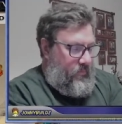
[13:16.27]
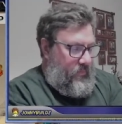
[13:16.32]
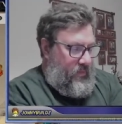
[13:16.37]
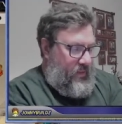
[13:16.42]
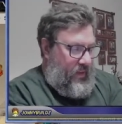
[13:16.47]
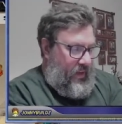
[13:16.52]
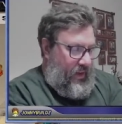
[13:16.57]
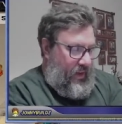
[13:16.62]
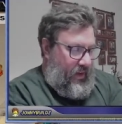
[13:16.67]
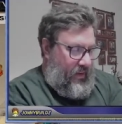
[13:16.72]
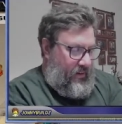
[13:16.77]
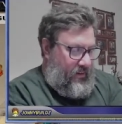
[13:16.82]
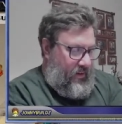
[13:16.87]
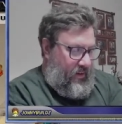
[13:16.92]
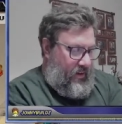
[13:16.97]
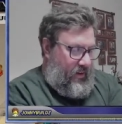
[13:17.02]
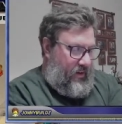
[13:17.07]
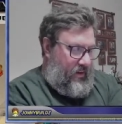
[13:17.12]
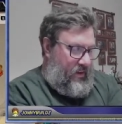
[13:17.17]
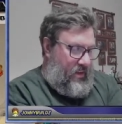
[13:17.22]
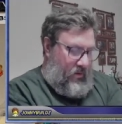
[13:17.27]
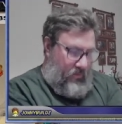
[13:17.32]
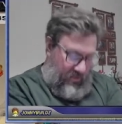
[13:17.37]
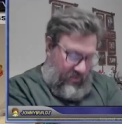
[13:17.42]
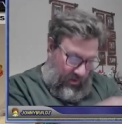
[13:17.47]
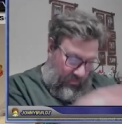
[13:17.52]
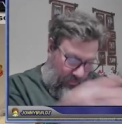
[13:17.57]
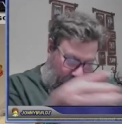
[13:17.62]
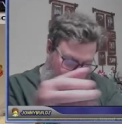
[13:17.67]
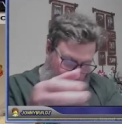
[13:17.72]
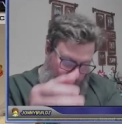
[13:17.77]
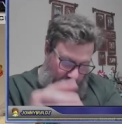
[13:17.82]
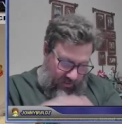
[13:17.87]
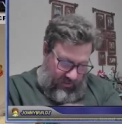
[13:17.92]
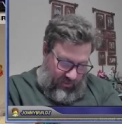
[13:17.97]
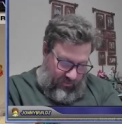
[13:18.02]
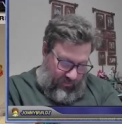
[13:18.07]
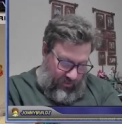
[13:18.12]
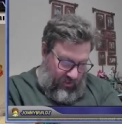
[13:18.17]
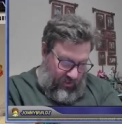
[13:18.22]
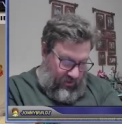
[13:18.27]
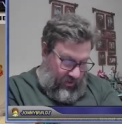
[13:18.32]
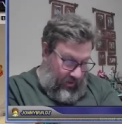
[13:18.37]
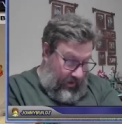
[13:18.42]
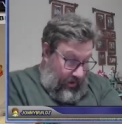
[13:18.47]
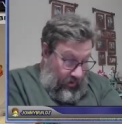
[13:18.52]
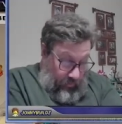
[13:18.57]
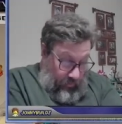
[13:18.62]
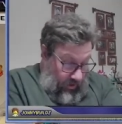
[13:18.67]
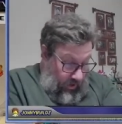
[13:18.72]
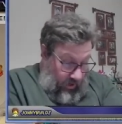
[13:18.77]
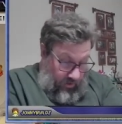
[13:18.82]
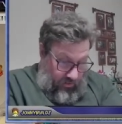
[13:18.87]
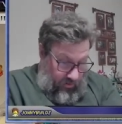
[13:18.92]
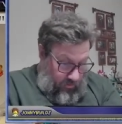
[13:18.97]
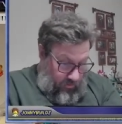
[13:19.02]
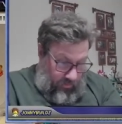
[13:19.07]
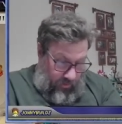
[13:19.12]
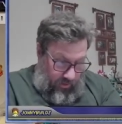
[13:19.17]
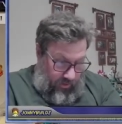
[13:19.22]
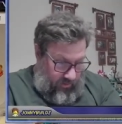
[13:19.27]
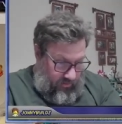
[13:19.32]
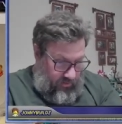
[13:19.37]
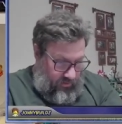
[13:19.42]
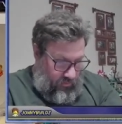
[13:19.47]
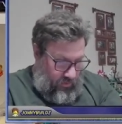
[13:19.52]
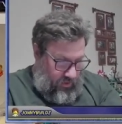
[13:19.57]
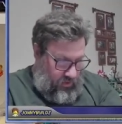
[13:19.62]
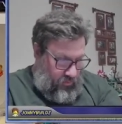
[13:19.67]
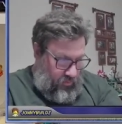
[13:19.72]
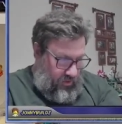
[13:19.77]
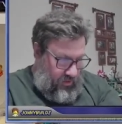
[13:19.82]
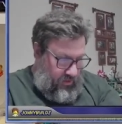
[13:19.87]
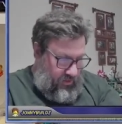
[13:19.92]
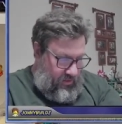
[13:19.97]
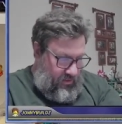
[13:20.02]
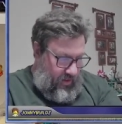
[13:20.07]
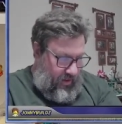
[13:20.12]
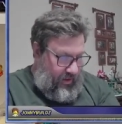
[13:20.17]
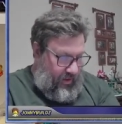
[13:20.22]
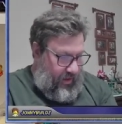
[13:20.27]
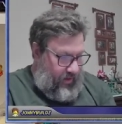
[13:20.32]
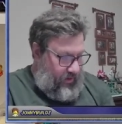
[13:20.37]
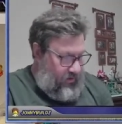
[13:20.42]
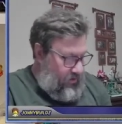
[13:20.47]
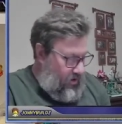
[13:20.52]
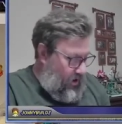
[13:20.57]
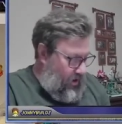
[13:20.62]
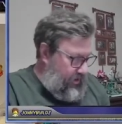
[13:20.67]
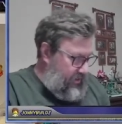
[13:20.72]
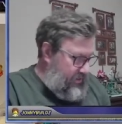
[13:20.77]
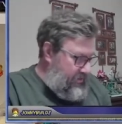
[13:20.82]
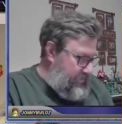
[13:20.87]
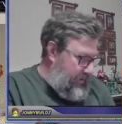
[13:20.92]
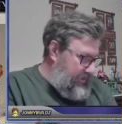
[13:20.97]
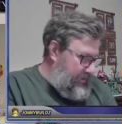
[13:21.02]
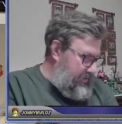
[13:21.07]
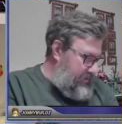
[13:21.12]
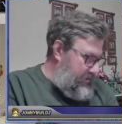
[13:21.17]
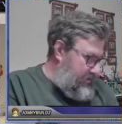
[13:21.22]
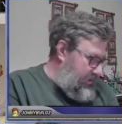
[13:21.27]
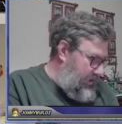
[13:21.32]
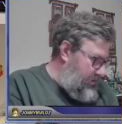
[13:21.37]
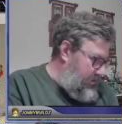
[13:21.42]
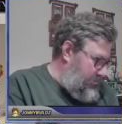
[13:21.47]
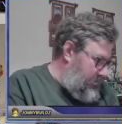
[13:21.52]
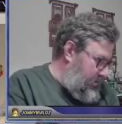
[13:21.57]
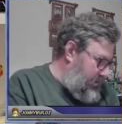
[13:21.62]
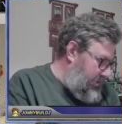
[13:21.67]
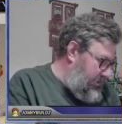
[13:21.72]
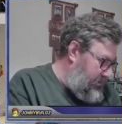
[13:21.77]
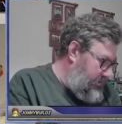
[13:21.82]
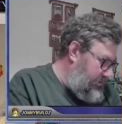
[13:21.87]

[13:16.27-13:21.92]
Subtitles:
And he was able to cross the finish line, and we got 3rd place, which was, again, not expected in any way